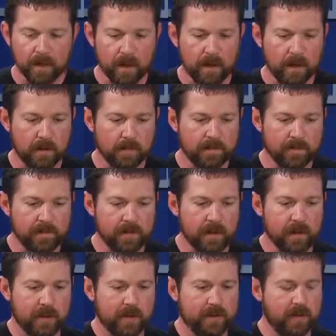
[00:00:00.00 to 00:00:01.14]
Um, you
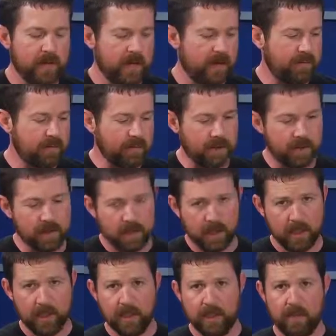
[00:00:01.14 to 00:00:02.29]
know, if you have a
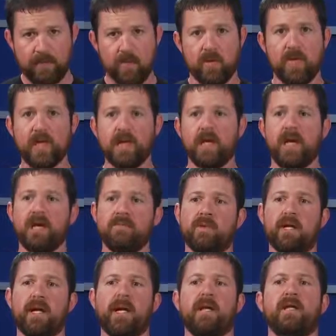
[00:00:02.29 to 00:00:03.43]
if you're in
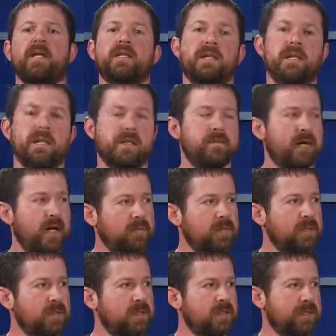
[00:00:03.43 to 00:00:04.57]
gameplay and they hit the back
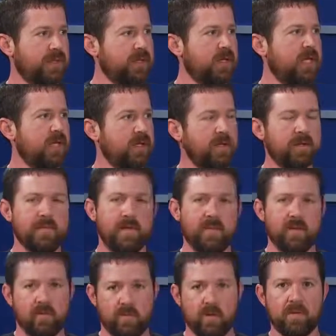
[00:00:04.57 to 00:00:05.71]
button, it's a good idea to
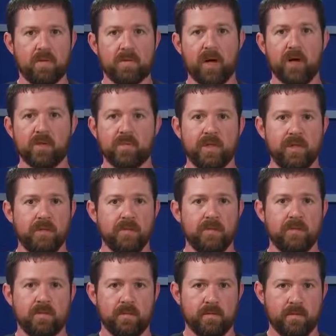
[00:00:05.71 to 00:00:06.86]
maybe throw up a pause menu,
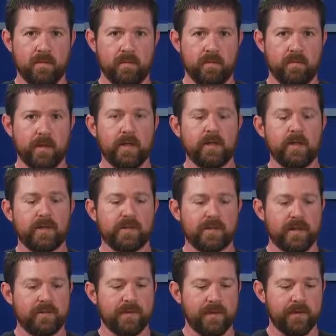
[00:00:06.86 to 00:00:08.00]
right?
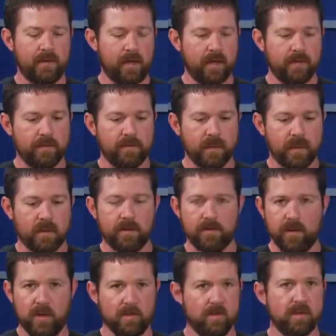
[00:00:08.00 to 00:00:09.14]
That's I've seen a lot of uh,
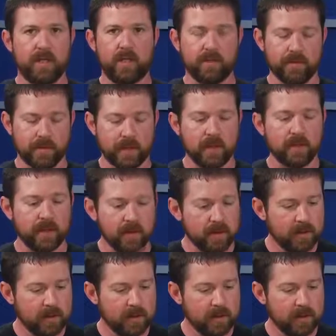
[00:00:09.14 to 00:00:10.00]
developers handle it that way.